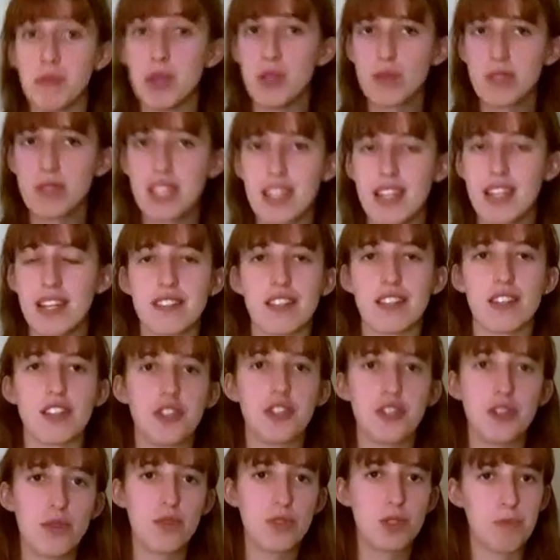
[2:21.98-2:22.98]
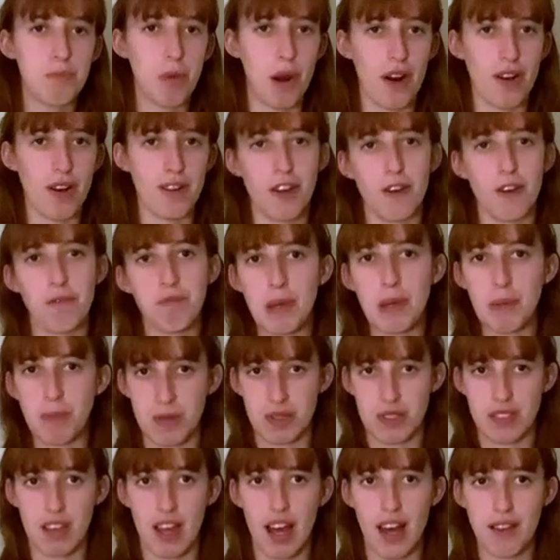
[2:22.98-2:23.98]
Music is a huge part of people's
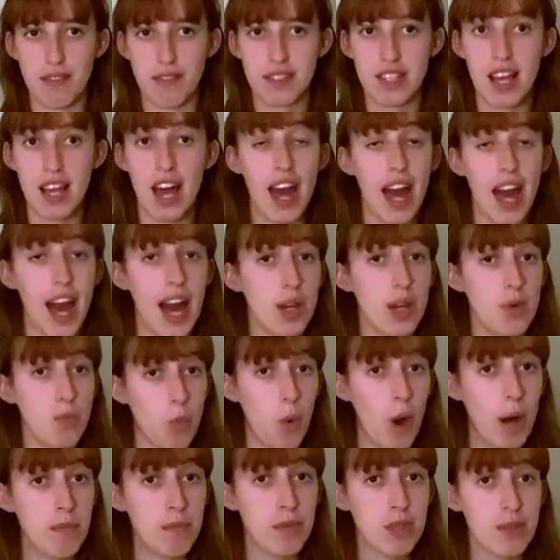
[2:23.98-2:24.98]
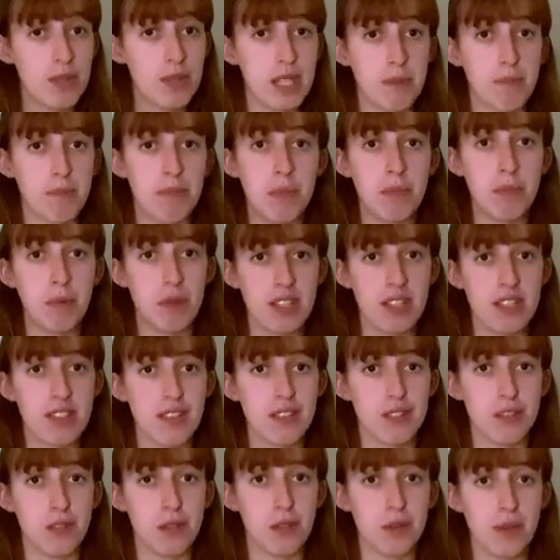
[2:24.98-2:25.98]
lives, and what music people listen
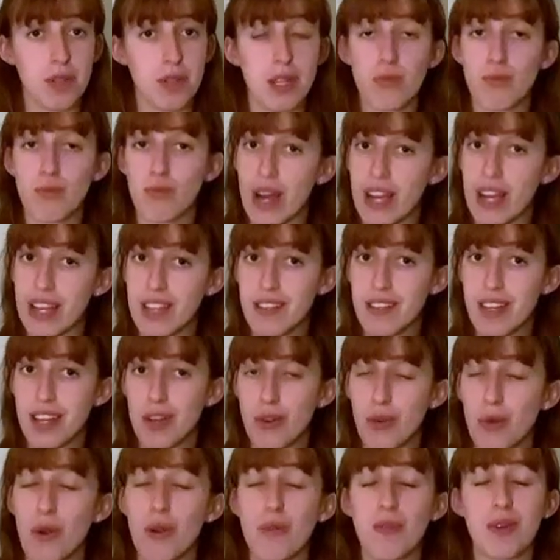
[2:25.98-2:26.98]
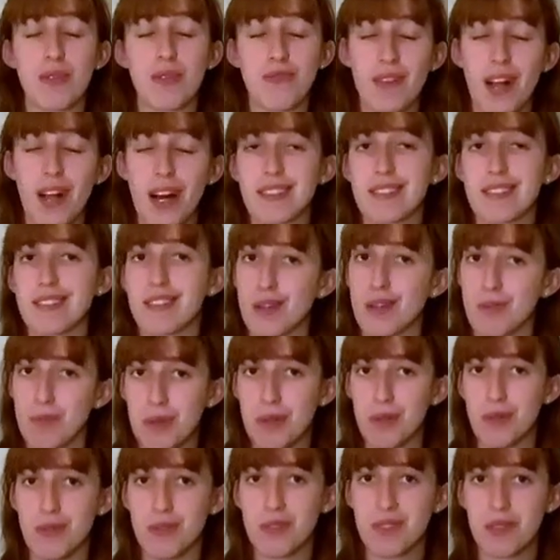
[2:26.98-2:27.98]
to can regulate or reflect their
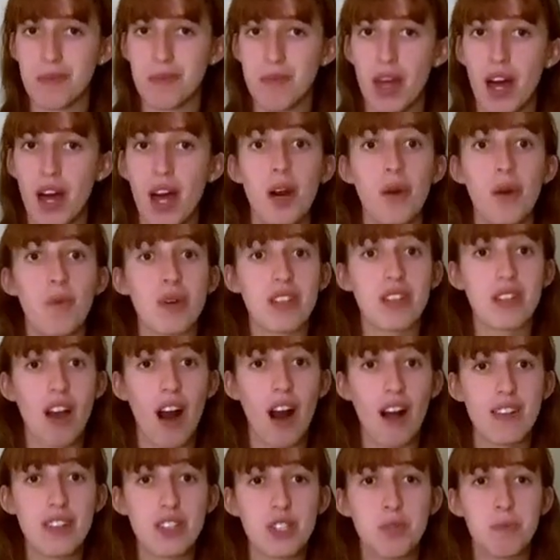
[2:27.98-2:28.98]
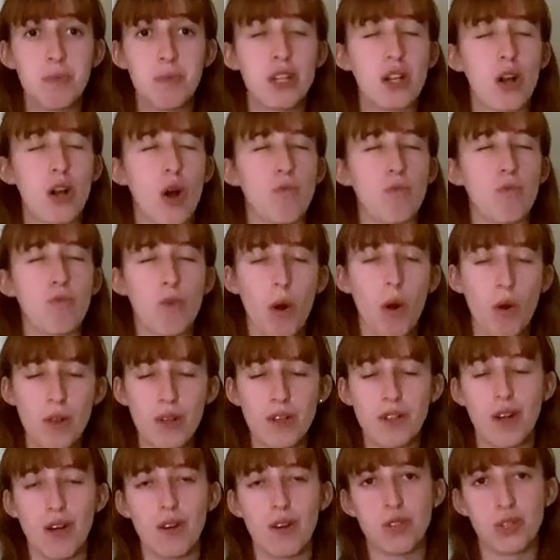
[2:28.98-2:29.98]
moods. With college being a roller
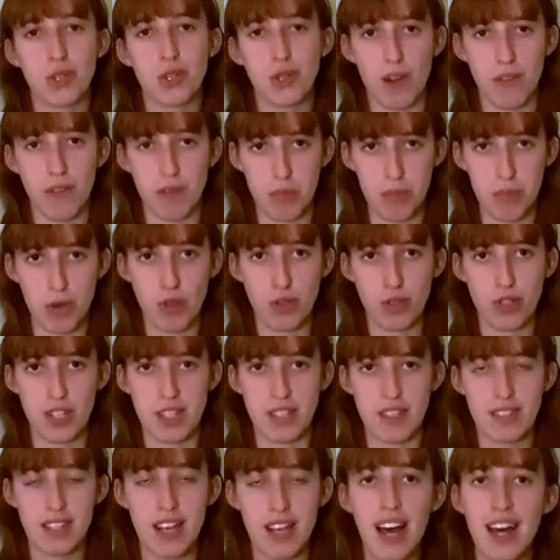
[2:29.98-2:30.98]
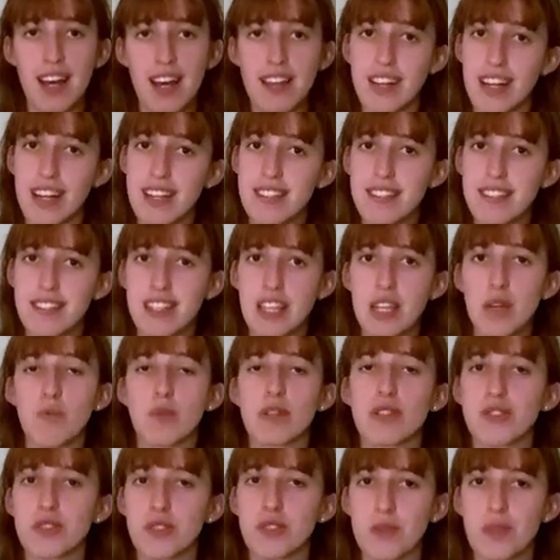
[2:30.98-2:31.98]
coaster of emotions, let's see what
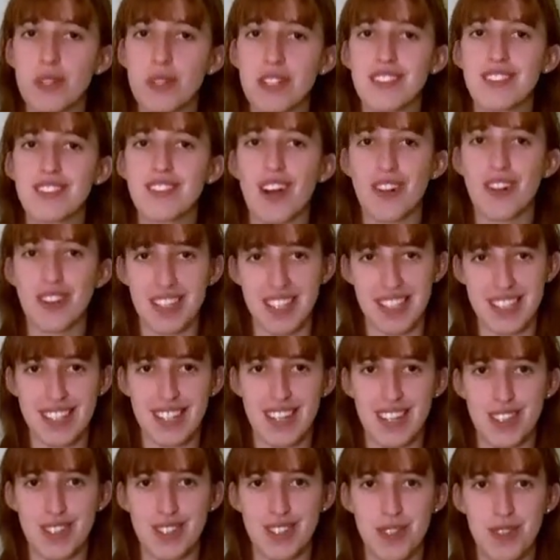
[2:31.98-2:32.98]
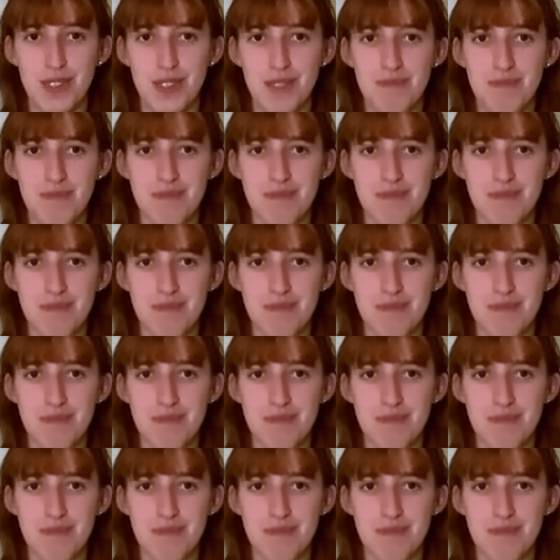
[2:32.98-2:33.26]
students are listening to.